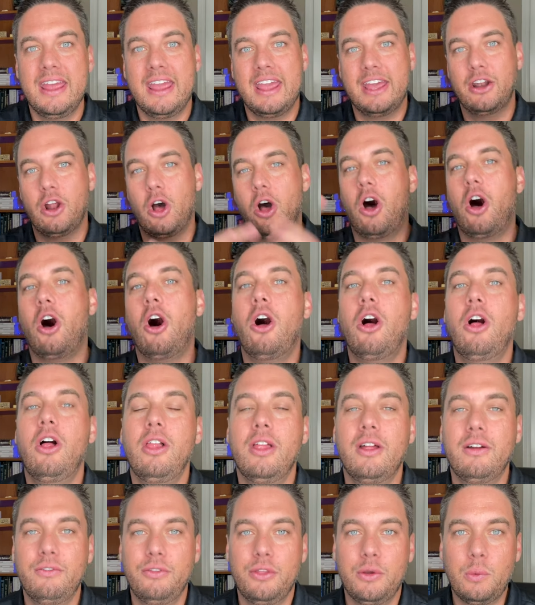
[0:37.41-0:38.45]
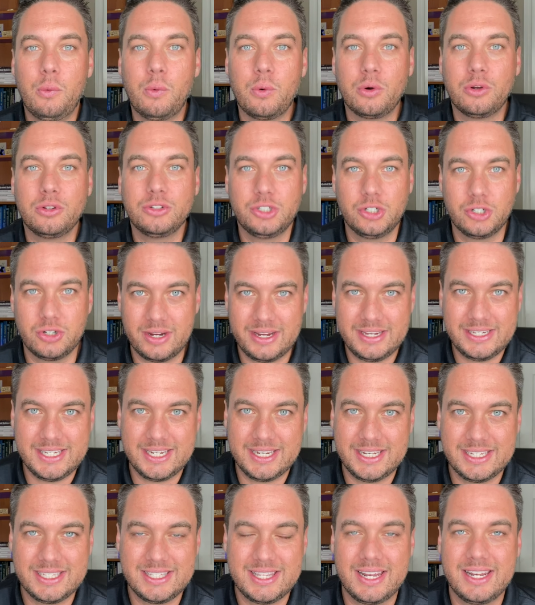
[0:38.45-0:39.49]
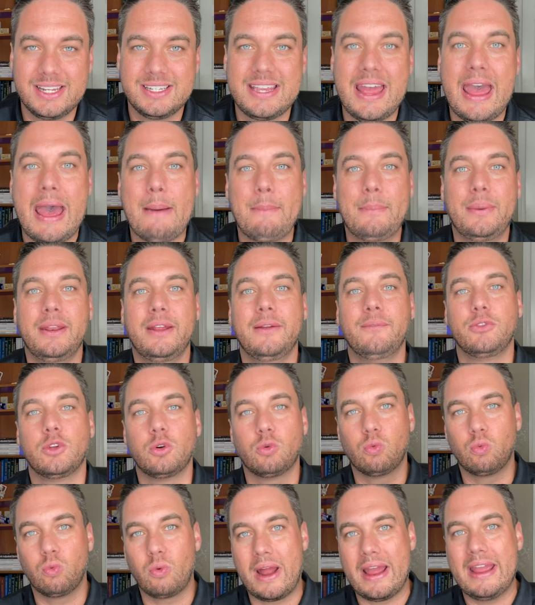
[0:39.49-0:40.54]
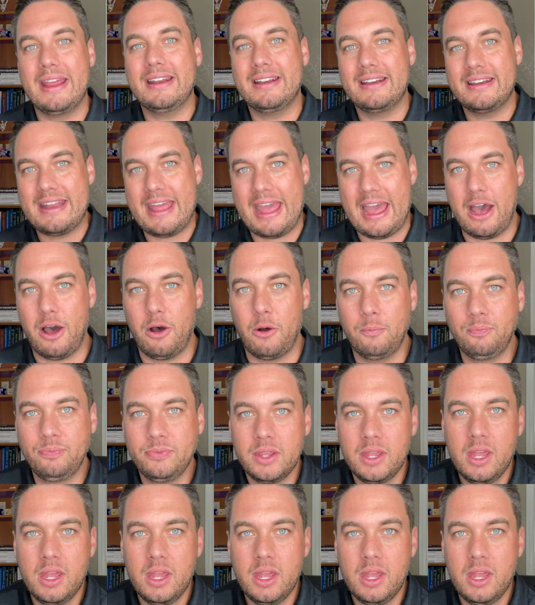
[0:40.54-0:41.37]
and all of the world craziness that is happening right now.